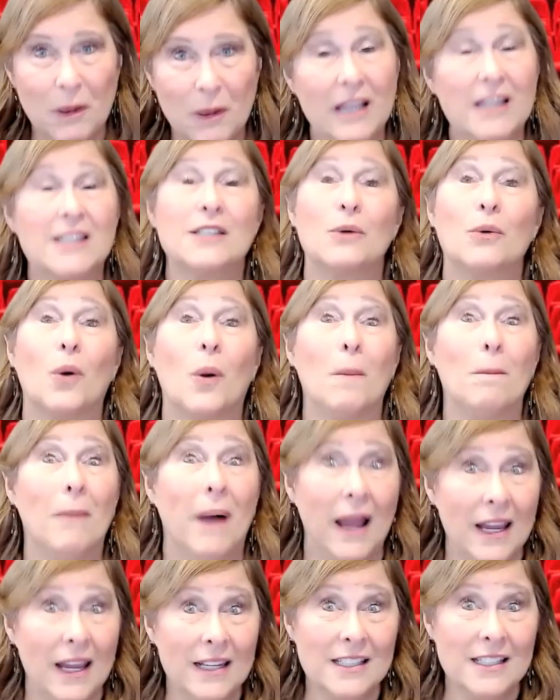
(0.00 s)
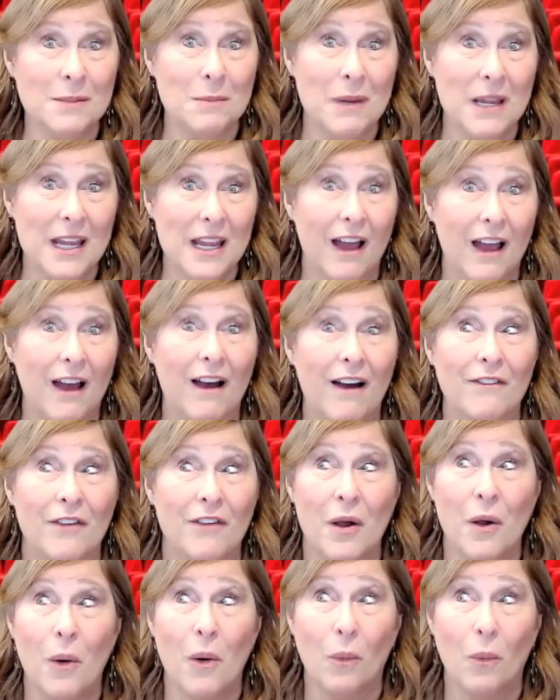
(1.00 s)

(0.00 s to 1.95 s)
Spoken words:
because it reminds me of